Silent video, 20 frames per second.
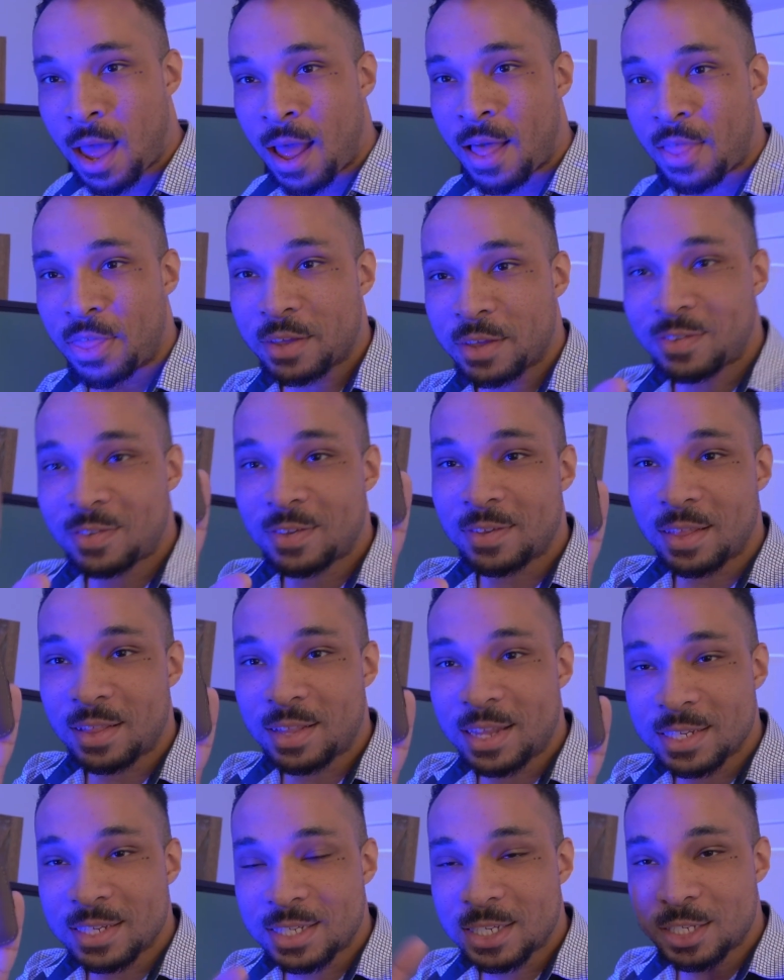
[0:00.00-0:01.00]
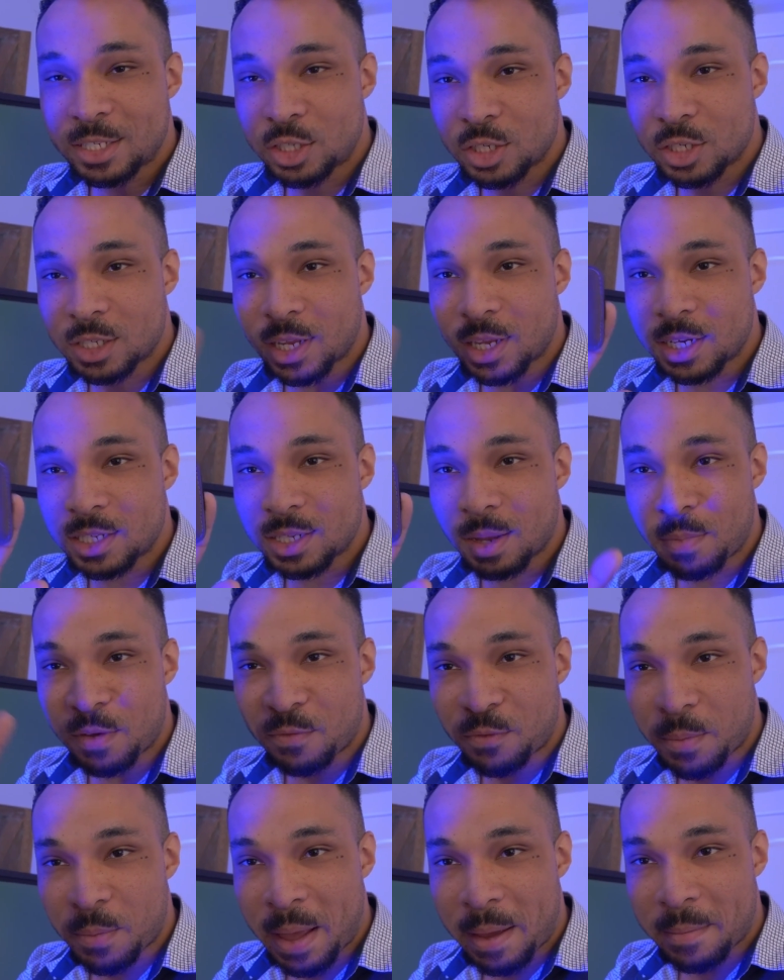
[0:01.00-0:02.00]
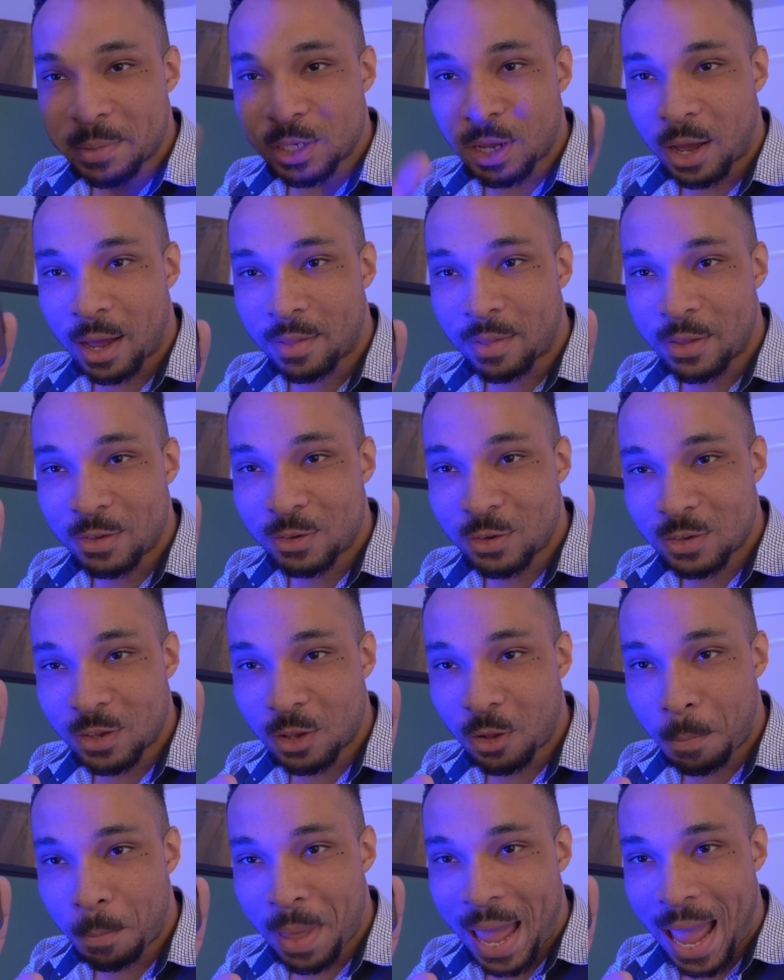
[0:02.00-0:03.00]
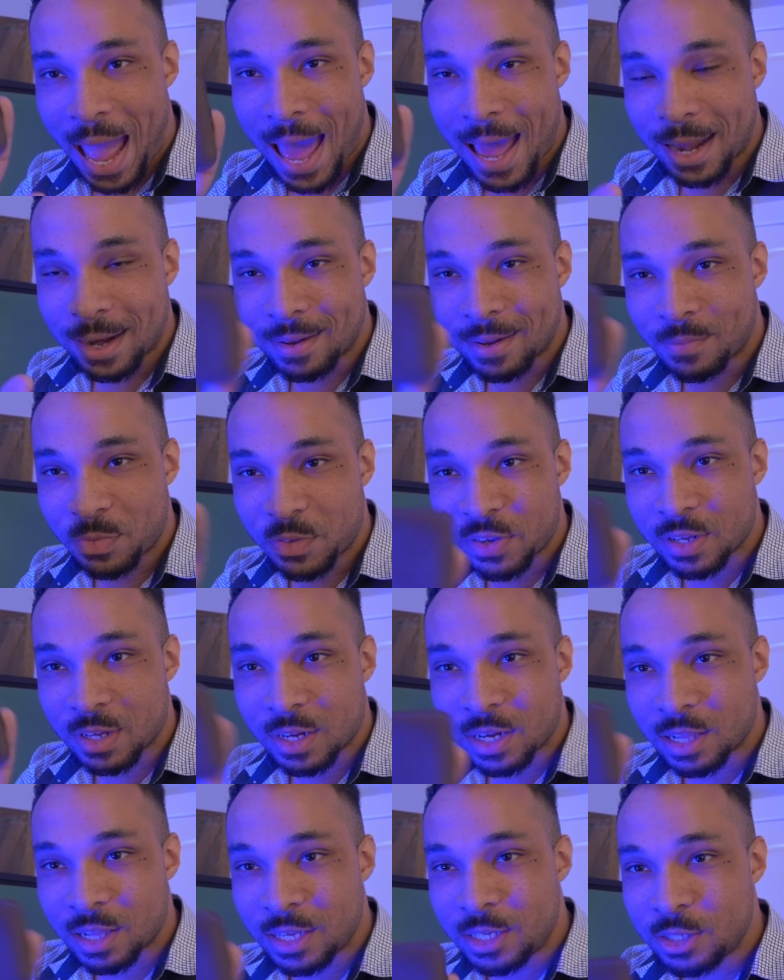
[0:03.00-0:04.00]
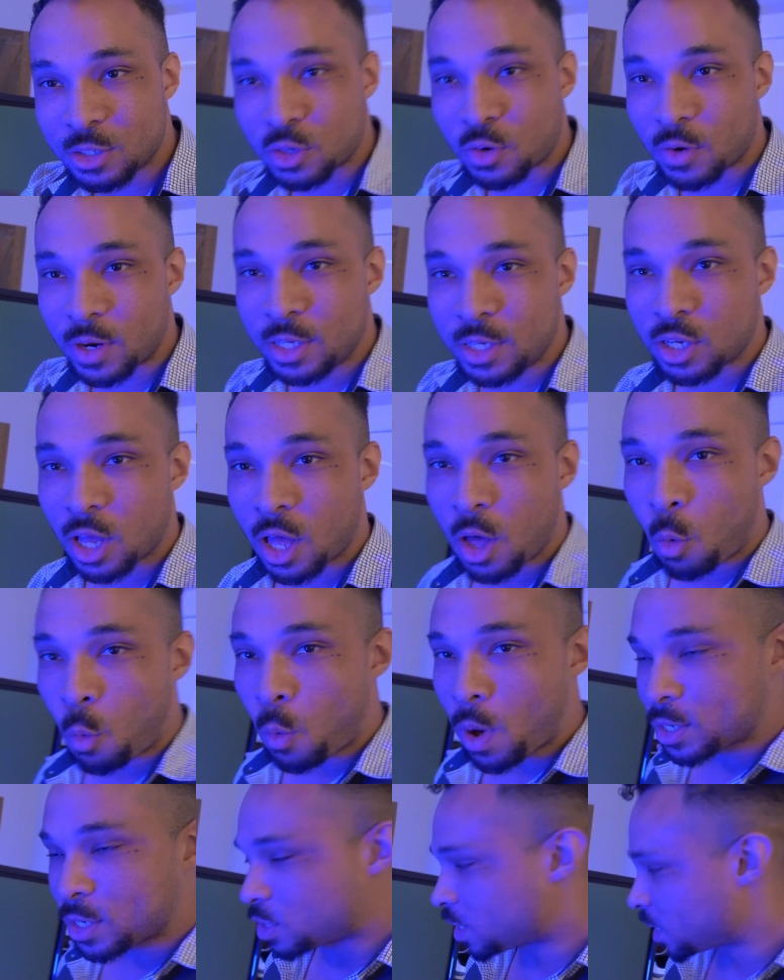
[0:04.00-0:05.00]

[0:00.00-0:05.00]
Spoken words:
This is just like something from Amazon. This is a little pad to clean screens. Watch